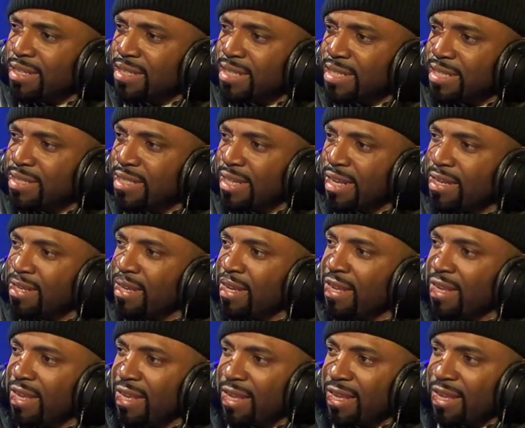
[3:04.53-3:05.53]
He said,
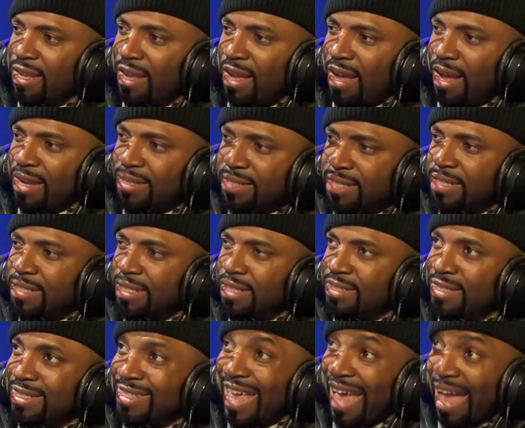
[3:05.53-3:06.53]
I need
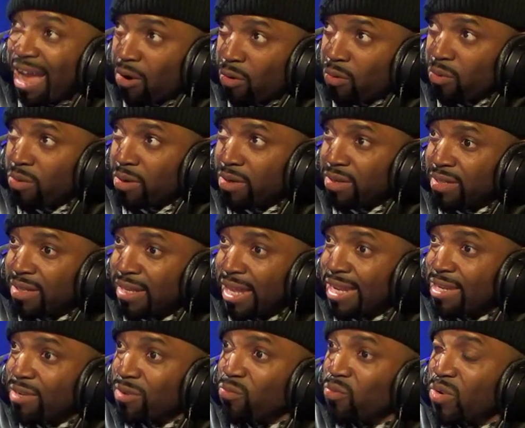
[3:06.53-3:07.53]
it now.
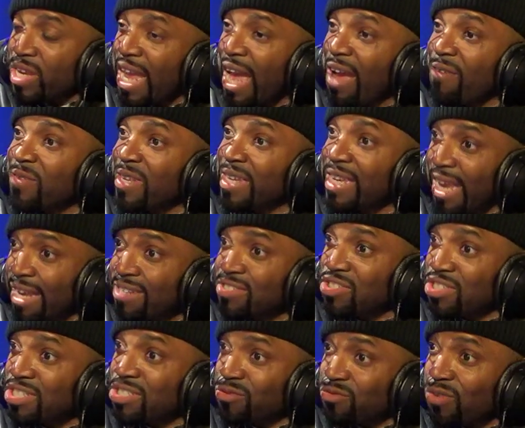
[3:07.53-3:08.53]
Like, we have to catch
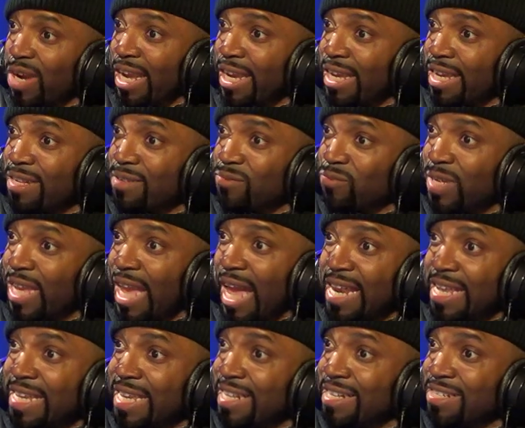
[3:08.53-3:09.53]
this record. We got
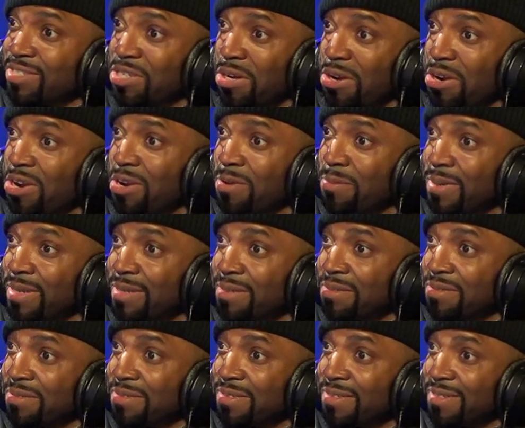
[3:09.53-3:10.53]
to get it to Urban.
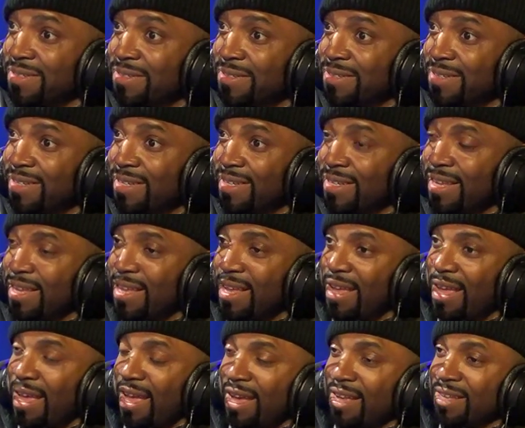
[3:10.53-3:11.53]

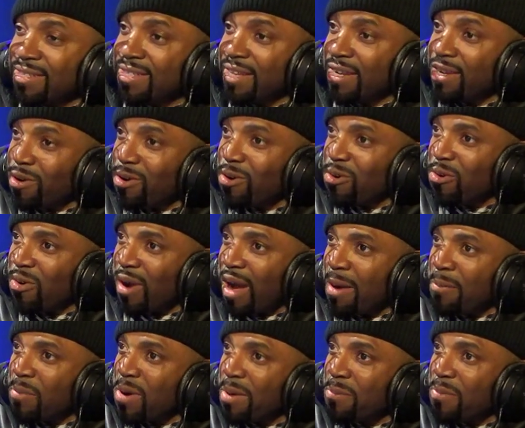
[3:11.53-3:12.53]
I said, cool.
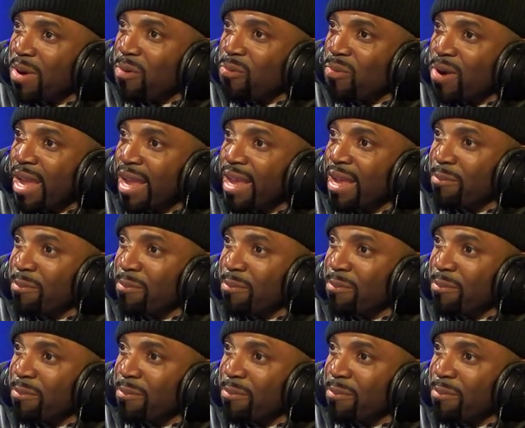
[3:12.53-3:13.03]
I'm on my way.